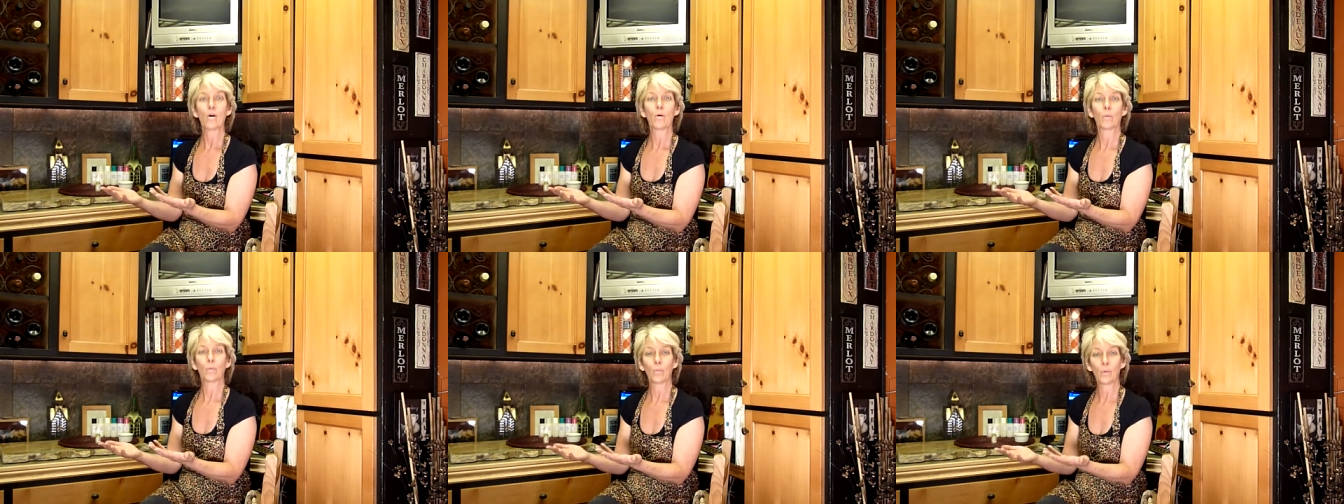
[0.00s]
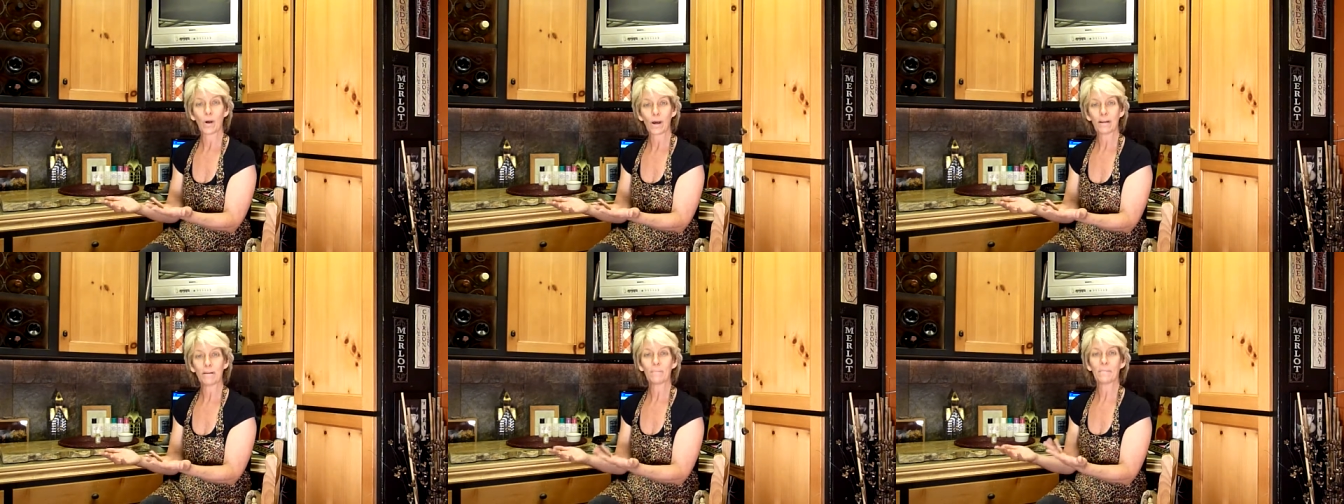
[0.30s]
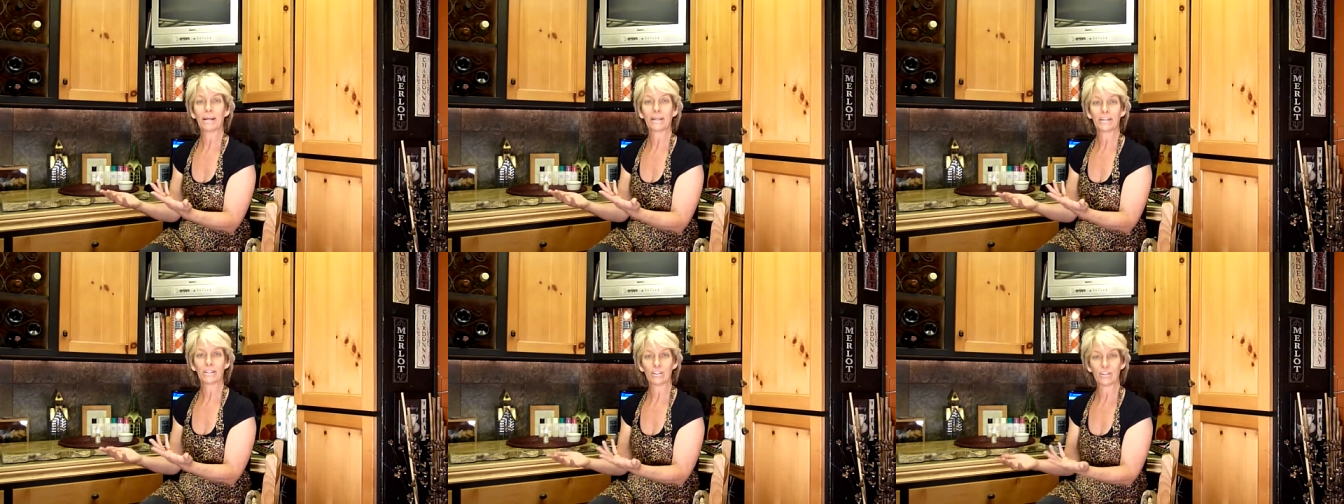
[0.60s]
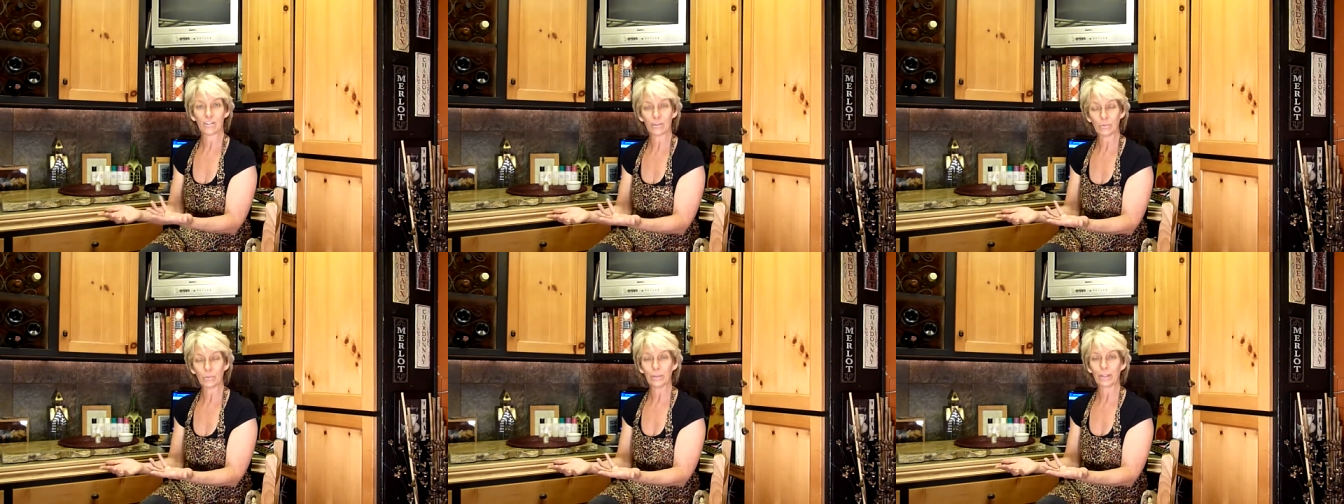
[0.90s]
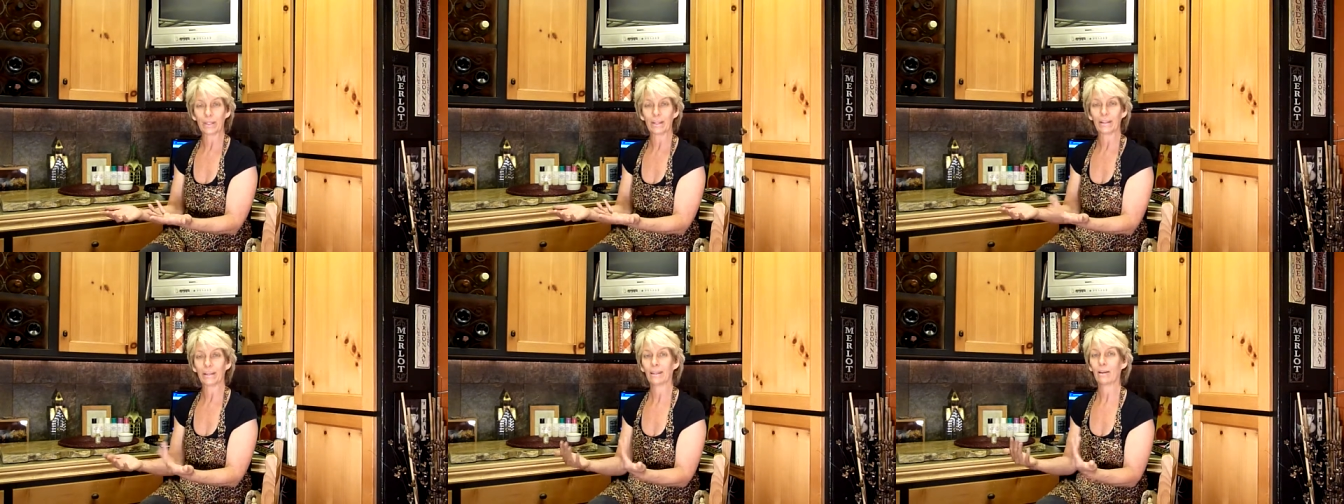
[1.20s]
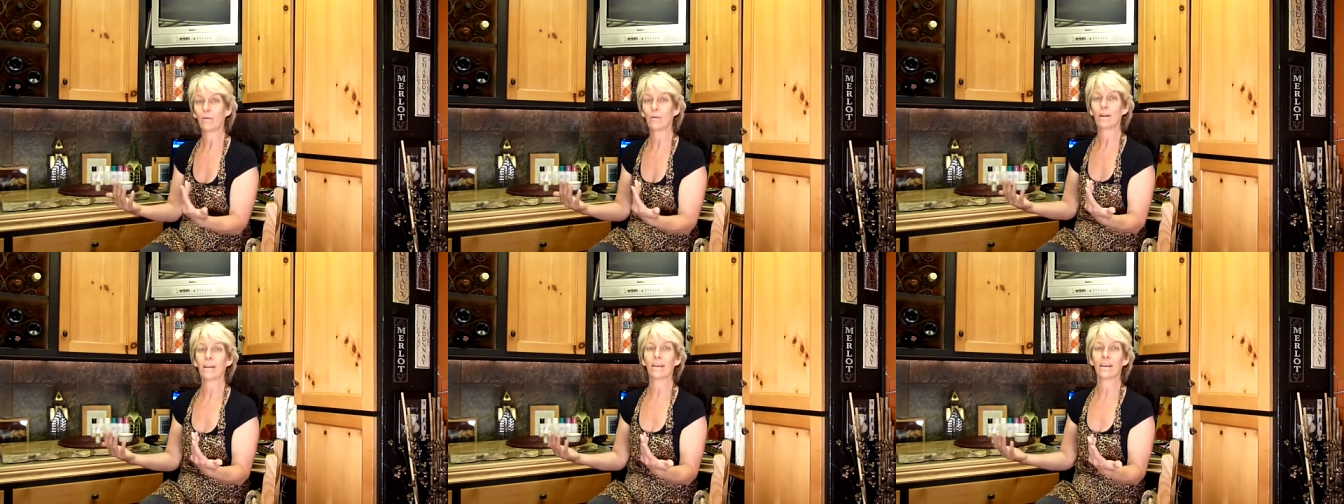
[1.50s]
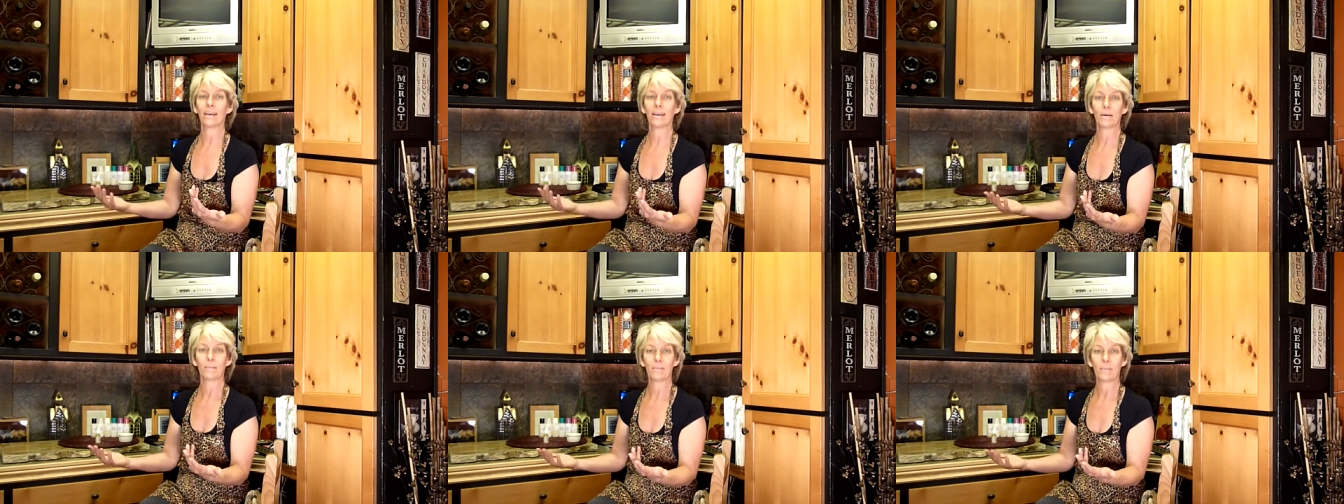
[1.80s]
what am I doing? Here I
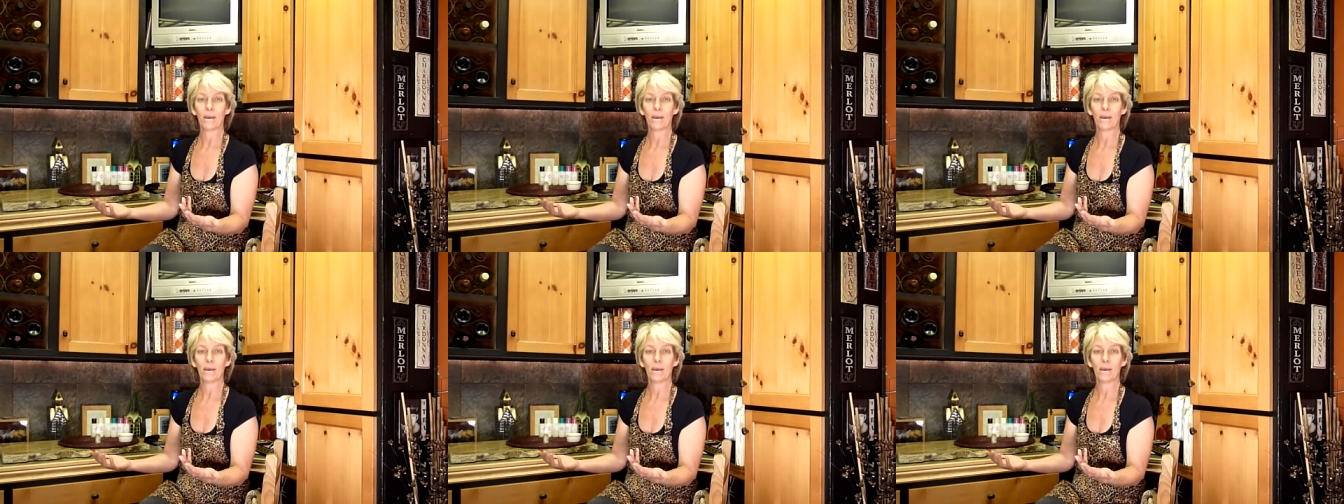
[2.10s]
am,